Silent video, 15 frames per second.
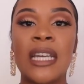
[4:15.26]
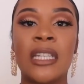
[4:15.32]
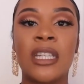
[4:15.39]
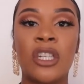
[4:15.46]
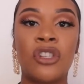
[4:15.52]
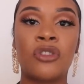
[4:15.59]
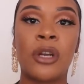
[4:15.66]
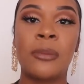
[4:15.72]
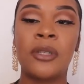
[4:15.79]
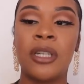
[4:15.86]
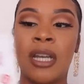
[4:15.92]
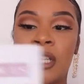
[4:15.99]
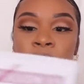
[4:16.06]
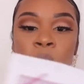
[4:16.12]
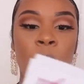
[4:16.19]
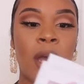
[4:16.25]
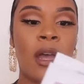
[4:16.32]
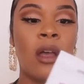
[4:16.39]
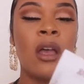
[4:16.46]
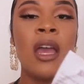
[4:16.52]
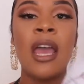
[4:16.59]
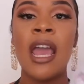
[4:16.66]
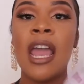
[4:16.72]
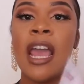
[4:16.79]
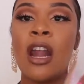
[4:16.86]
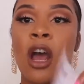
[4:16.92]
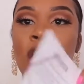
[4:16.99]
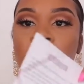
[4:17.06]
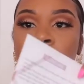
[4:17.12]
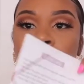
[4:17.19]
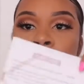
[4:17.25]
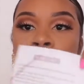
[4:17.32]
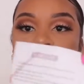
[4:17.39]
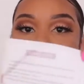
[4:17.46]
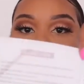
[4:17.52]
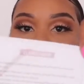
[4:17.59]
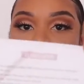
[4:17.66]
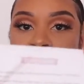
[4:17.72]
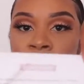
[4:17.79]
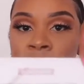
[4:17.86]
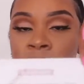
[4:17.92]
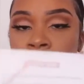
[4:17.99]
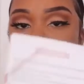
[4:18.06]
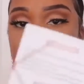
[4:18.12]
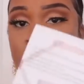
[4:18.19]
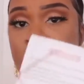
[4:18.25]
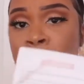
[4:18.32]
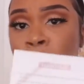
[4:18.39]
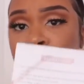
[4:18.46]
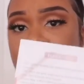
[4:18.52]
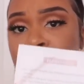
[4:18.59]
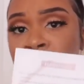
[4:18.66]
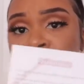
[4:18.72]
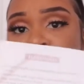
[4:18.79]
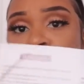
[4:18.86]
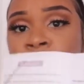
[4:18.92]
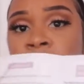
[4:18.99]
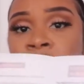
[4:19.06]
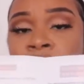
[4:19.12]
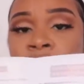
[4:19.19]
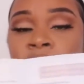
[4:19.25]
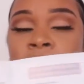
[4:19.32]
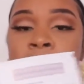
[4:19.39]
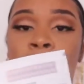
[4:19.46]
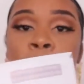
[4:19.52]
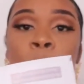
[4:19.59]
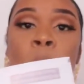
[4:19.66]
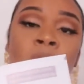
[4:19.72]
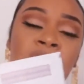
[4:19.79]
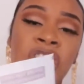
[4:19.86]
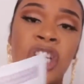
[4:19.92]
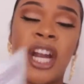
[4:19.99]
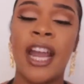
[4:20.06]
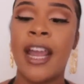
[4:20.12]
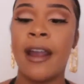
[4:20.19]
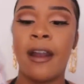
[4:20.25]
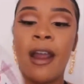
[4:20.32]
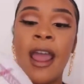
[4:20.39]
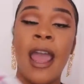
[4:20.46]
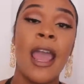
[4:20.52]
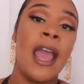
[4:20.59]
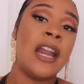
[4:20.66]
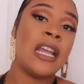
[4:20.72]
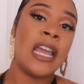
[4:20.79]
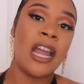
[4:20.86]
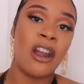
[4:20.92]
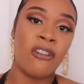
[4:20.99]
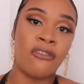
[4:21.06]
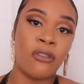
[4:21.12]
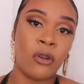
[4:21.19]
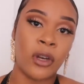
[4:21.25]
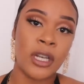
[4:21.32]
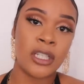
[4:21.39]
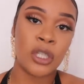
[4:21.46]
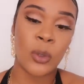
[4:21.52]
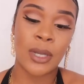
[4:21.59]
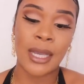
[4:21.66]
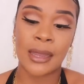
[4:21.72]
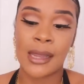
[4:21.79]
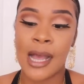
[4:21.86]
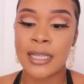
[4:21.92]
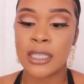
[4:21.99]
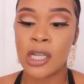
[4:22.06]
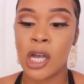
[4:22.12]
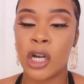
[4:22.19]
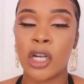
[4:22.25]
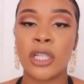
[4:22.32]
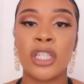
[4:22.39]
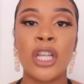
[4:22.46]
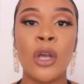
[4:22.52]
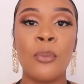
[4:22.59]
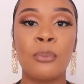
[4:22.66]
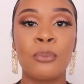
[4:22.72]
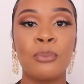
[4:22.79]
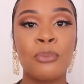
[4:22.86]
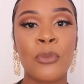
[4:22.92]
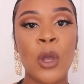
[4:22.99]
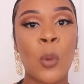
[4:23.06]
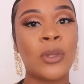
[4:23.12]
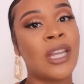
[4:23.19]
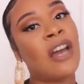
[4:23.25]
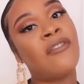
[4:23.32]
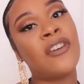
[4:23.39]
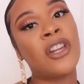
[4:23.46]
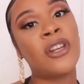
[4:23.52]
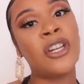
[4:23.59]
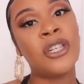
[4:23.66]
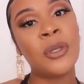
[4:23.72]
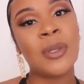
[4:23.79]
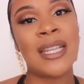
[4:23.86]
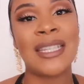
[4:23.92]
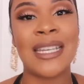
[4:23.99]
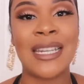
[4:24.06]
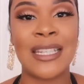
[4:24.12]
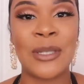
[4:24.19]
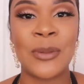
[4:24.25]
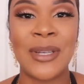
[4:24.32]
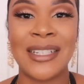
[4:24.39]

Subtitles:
in the description as well. It also comes with hair care instructions on how to wash your hair and care for it so it can last longer. So without further ado, let's get into